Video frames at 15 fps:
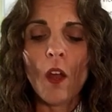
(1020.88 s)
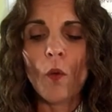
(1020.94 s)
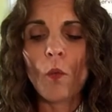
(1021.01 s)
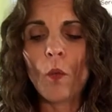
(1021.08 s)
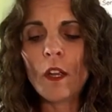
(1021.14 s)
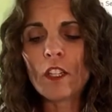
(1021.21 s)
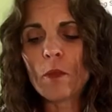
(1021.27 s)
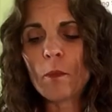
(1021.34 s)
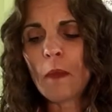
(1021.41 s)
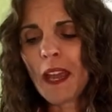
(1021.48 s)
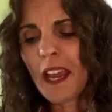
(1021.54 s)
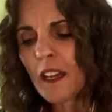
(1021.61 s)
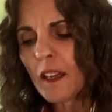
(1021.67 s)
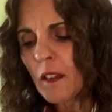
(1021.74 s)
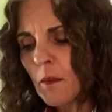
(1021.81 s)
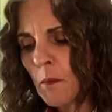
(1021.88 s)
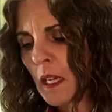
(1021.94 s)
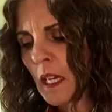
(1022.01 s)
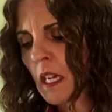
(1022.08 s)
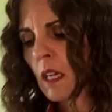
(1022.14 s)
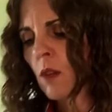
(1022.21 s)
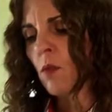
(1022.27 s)
Which made
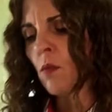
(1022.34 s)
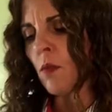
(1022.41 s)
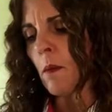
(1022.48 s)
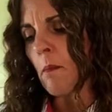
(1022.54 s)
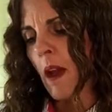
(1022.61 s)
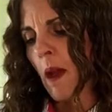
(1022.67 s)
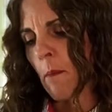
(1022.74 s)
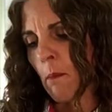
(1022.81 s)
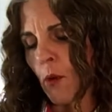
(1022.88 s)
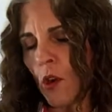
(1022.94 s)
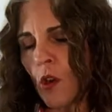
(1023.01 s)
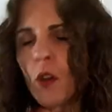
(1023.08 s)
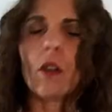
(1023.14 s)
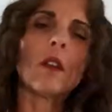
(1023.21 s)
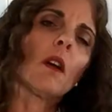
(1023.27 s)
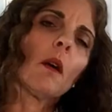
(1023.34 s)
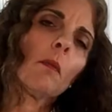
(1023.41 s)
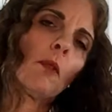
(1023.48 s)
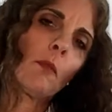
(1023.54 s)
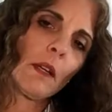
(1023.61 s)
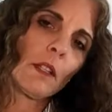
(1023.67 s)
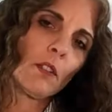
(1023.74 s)
me remember a couple
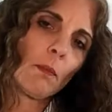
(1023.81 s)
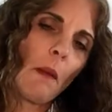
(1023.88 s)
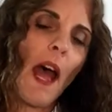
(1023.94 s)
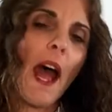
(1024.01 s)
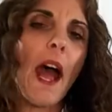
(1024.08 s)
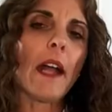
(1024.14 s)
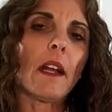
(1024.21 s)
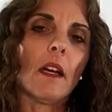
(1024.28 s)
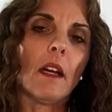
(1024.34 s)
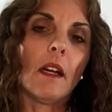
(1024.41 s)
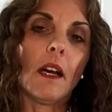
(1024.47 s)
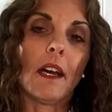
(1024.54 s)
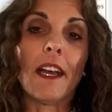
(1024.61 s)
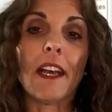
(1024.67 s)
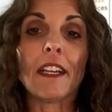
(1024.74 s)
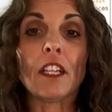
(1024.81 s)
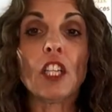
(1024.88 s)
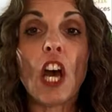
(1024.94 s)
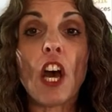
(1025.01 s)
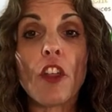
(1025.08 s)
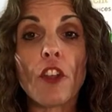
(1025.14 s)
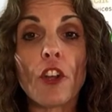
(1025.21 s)
months back, I had
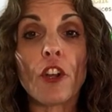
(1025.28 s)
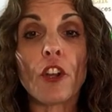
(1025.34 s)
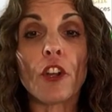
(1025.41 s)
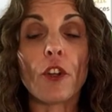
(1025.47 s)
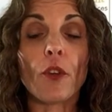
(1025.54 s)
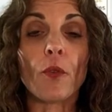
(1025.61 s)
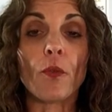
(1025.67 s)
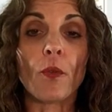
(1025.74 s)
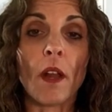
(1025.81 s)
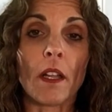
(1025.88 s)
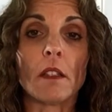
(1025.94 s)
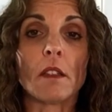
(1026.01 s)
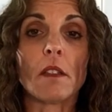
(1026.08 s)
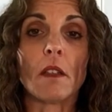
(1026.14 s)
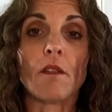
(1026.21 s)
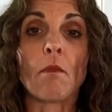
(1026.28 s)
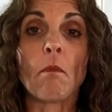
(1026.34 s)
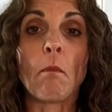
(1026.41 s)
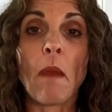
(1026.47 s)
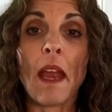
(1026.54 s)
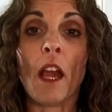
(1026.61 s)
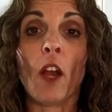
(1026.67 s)
another relative,
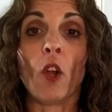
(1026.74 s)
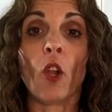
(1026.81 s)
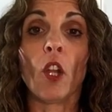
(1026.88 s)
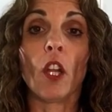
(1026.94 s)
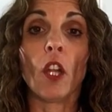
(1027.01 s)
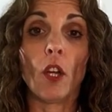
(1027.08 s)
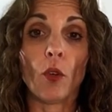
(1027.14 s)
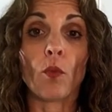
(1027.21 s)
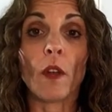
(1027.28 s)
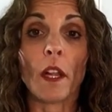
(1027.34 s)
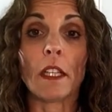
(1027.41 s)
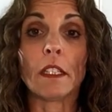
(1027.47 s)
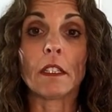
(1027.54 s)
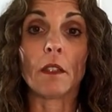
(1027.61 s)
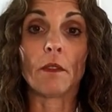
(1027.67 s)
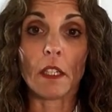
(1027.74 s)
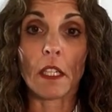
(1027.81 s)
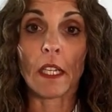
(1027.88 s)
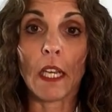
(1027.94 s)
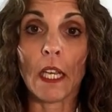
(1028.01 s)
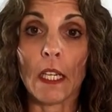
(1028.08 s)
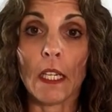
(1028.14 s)
male relative,
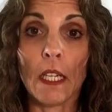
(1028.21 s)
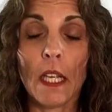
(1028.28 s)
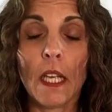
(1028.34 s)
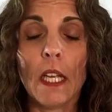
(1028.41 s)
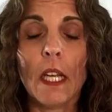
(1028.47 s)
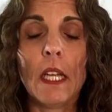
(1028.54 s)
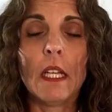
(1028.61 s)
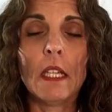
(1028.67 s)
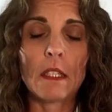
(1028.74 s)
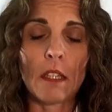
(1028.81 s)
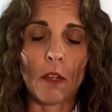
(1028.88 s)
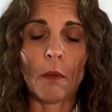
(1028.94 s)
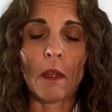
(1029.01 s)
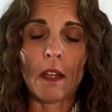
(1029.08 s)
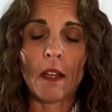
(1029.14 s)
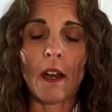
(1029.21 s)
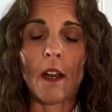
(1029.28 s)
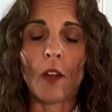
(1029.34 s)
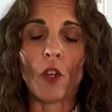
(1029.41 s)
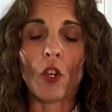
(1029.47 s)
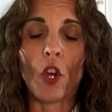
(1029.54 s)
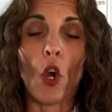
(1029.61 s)
again, tell me that I
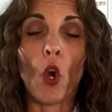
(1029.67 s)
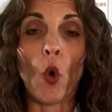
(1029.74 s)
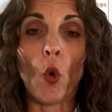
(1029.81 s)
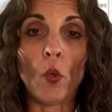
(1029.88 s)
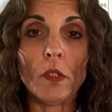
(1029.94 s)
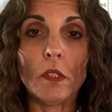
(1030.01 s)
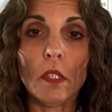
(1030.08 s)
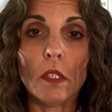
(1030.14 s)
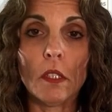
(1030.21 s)
look old